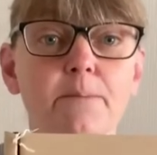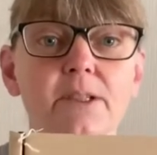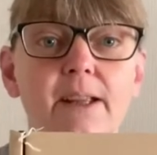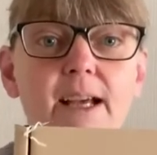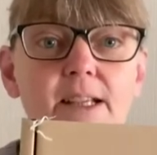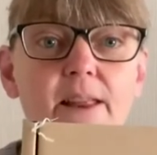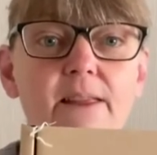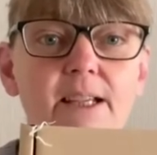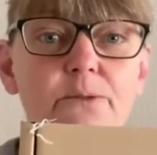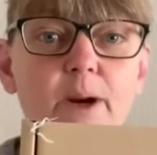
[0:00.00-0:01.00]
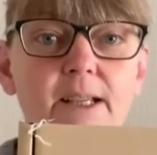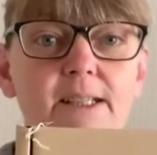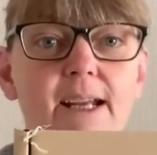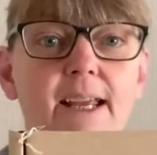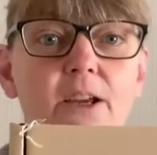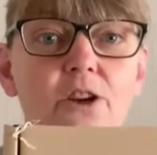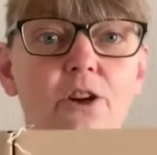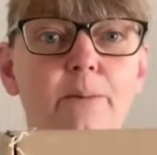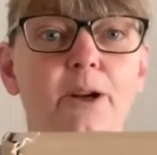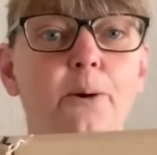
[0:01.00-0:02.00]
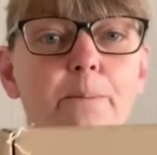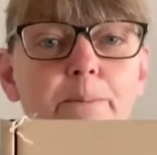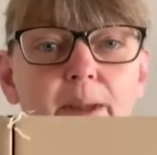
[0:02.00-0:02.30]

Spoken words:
So that's this Wednesday coming up.